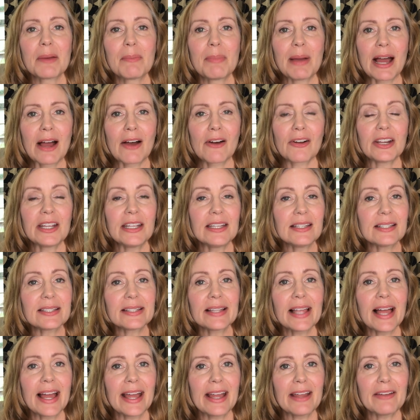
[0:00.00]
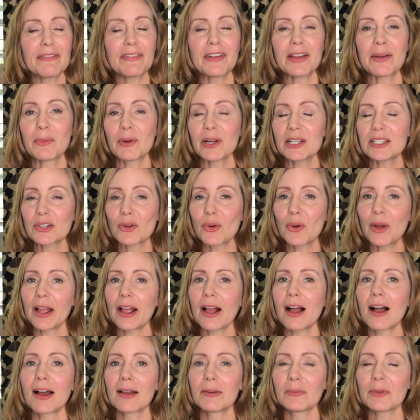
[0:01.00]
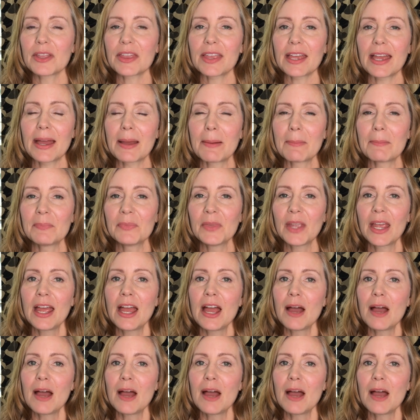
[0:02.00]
about his life and what's going on with him,